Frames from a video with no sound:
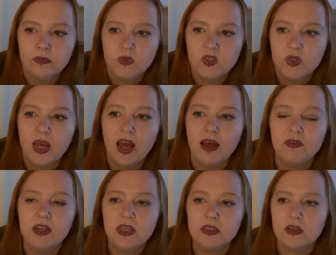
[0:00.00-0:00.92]
To have
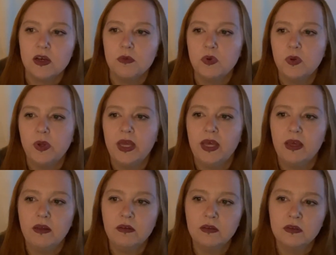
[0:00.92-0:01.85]
an example
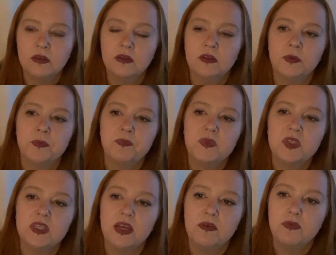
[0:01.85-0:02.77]
here,
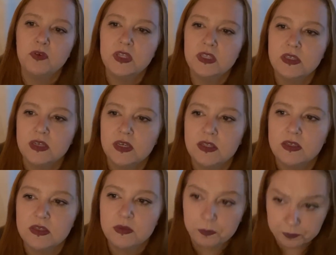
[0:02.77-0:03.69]
say for
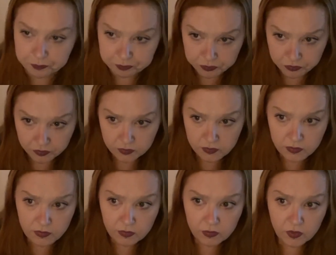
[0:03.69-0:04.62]
instance,
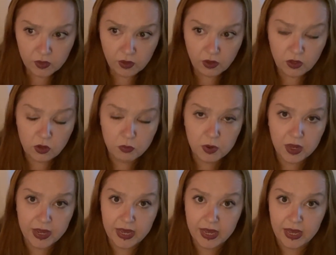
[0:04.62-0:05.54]
you
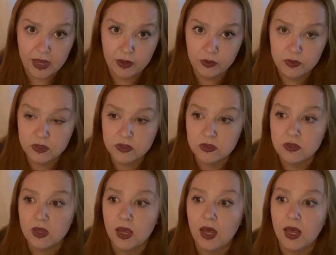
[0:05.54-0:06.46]
buy a house
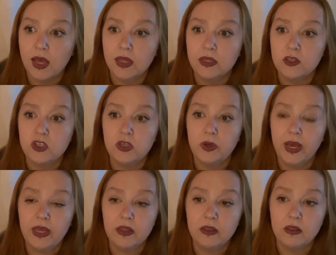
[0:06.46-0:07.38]
and you
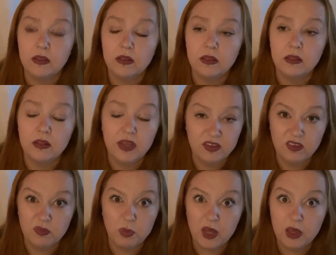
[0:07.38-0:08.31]
hate,
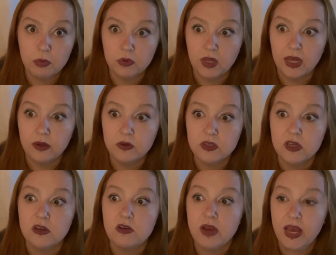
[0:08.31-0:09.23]
it's a purple house
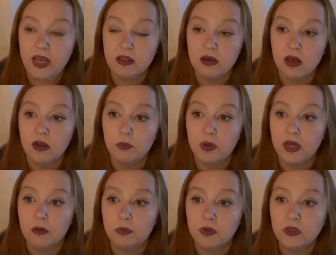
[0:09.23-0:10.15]
and you hate the colour
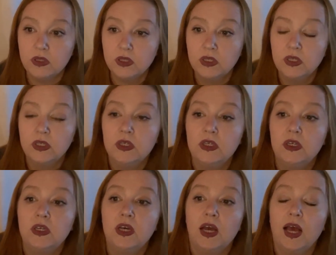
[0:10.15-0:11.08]
purple,
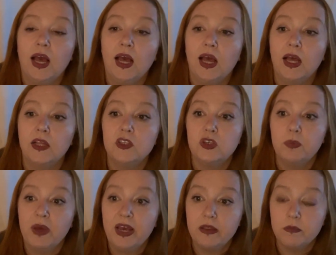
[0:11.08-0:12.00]
and you
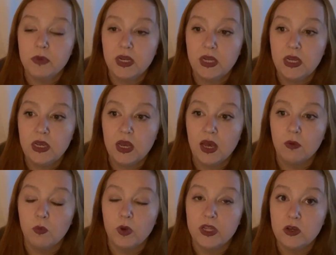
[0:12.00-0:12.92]
pay the money,
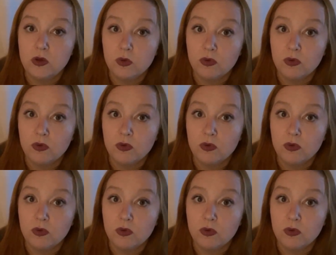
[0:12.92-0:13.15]
and when you